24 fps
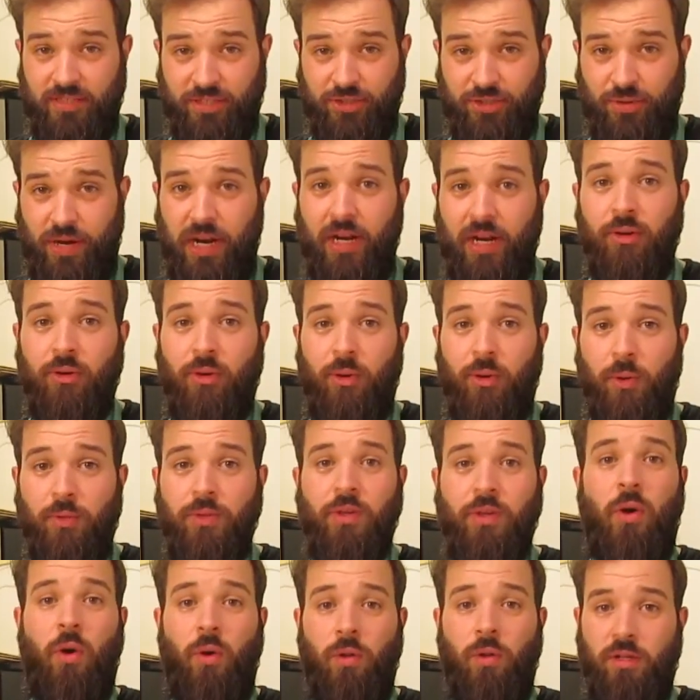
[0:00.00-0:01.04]
stranglehold the
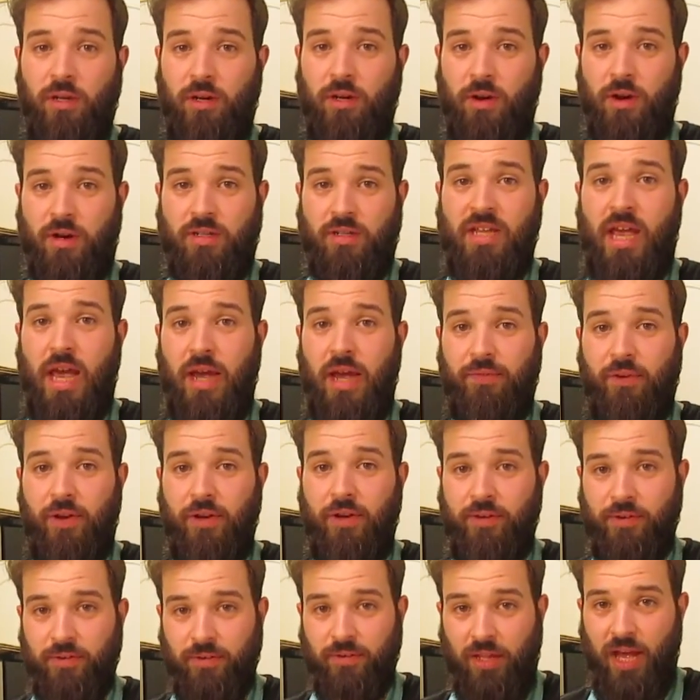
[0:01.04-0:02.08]
oligarchs have on
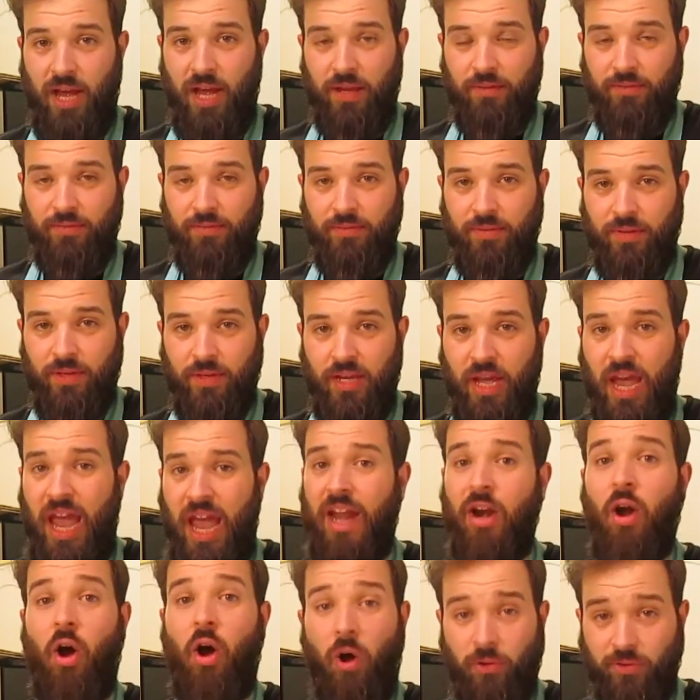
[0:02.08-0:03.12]
your life. It
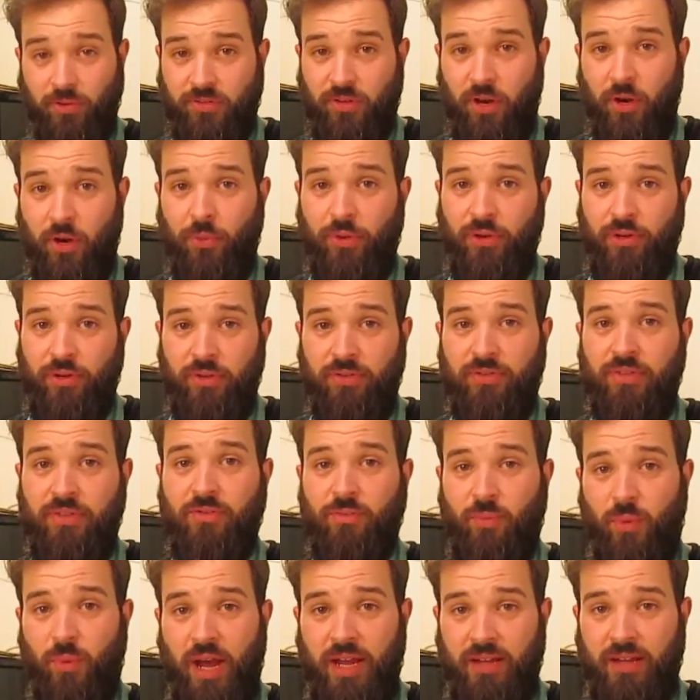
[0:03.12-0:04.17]
also reduces
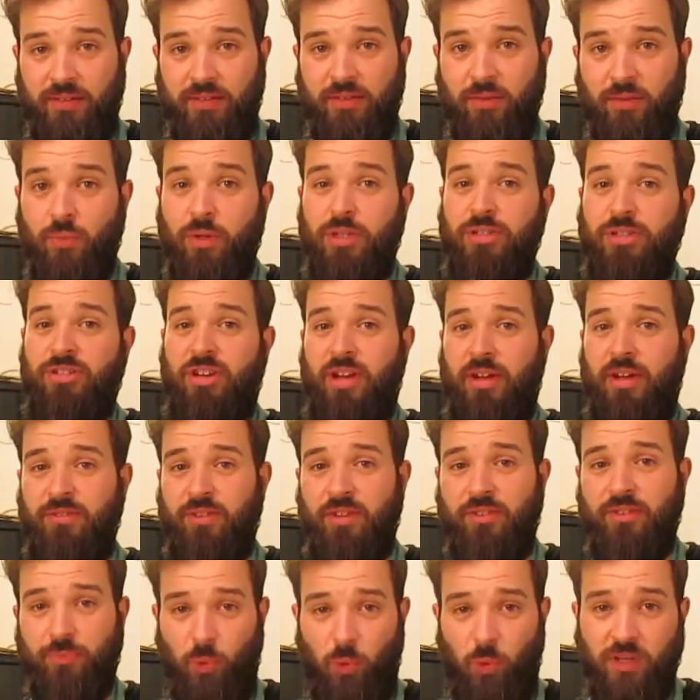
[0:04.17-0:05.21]
waste, which gives
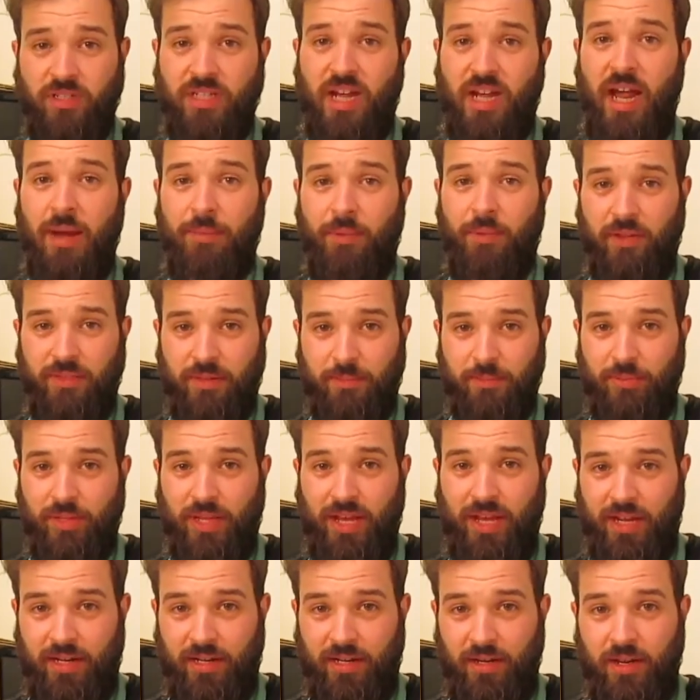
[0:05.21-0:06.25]
us more time on the
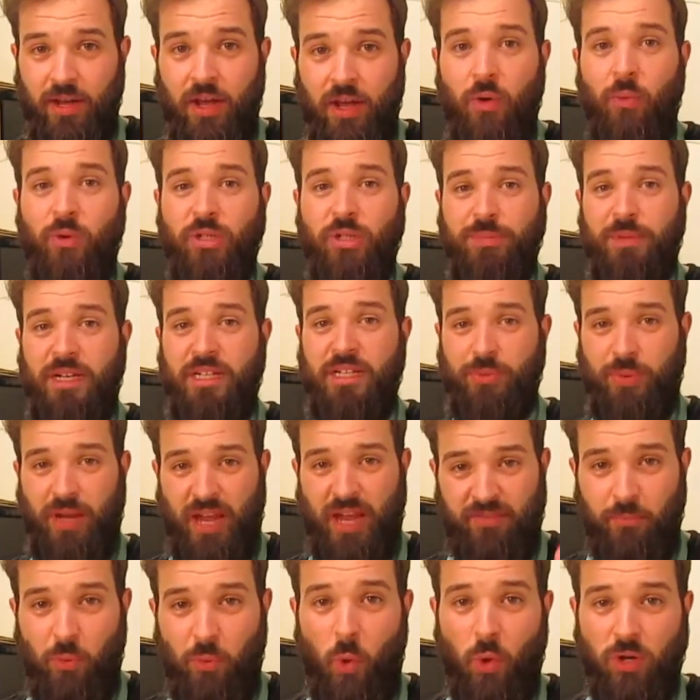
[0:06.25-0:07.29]
planet, which means we
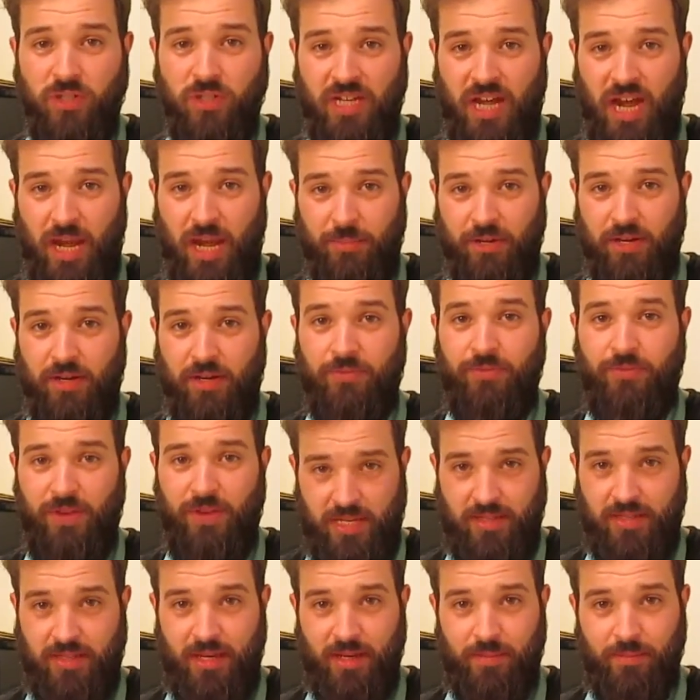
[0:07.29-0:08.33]
have more time to
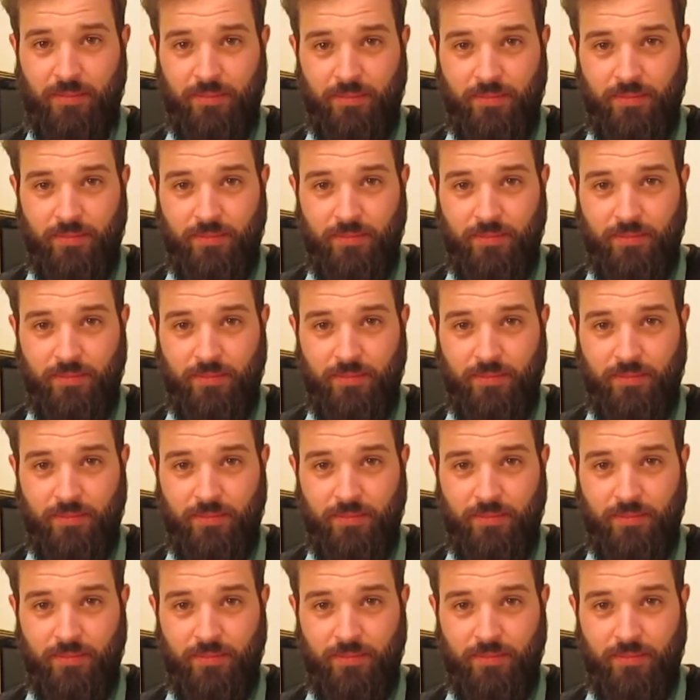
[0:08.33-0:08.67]
defeat them.